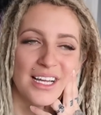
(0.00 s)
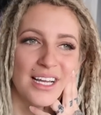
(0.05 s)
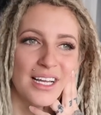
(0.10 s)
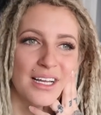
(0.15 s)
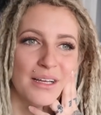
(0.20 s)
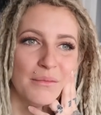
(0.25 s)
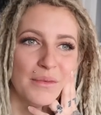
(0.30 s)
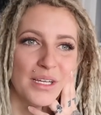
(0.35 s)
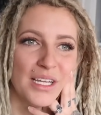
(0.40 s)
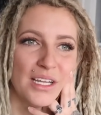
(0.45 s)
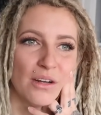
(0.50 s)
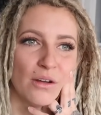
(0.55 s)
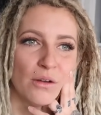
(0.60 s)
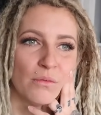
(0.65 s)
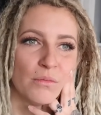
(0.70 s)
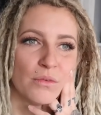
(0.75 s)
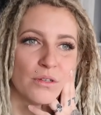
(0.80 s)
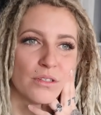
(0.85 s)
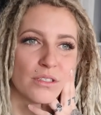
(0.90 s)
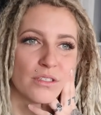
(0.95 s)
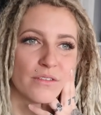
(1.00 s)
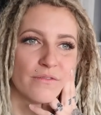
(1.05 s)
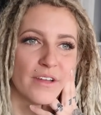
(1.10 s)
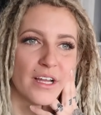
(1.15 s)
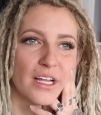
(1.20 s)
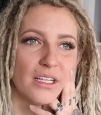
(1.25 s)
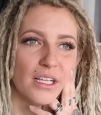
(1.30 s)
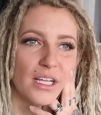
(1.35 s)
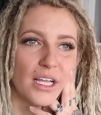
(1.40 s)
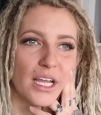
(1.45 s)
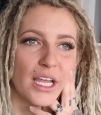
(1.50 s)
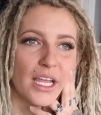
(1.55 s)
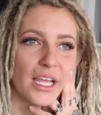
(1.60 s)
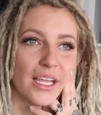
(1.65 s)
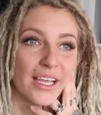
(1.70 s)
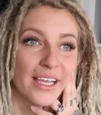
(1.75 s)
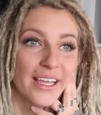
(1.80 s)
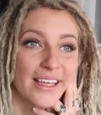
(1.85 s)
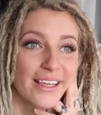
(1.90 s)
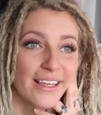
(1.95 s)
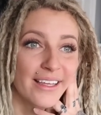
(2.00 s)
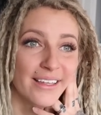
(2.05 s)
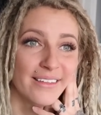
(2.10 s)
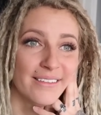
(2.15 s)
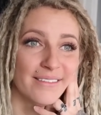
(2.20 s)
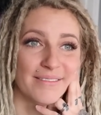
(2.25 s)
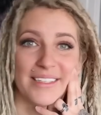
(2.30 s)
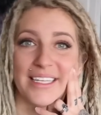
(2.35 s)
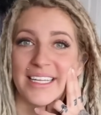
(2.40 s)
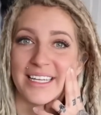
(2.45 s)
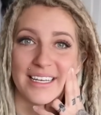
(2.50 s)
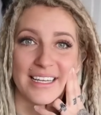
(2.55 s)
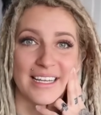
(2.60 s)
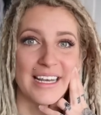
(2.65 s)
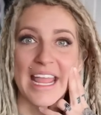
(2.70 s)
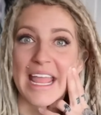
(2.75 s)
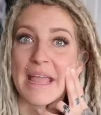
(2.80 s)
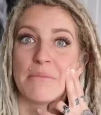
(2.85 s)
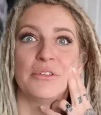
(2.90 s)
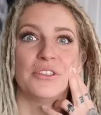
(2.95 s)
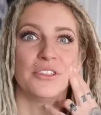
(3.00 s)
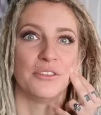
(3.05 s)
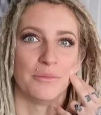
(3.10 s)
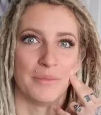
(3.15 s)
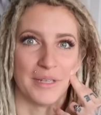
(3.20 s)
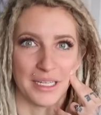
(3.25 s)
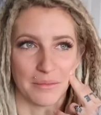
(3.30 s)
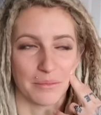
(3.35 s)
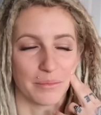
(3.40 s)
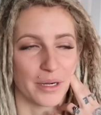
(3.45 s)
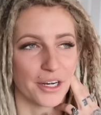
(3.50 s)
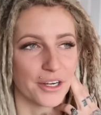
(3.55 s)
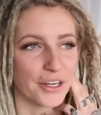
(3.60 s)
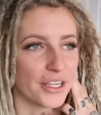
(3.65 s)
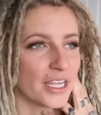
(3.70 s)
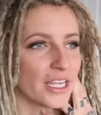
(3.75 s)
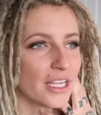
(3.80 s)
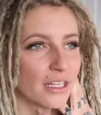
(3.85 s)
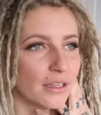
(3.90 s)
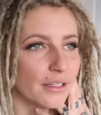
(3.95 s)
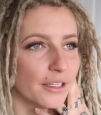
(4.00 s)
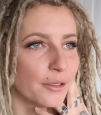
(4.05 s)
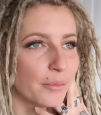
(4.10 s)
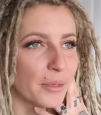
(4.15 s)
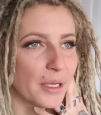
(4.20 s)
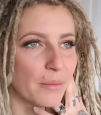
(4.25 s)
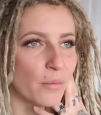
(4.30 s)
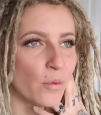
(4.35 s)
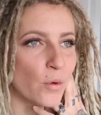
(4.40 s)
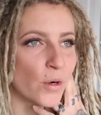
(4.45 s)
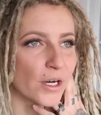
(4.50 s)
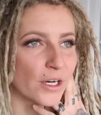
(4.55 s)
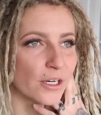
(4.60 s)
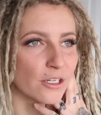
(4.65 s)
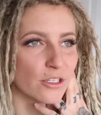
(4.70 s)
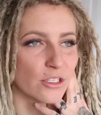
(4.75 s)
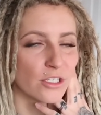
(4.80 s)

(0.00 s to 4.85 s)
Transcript: Um, it almost felt like it enabled my partying a little bit more.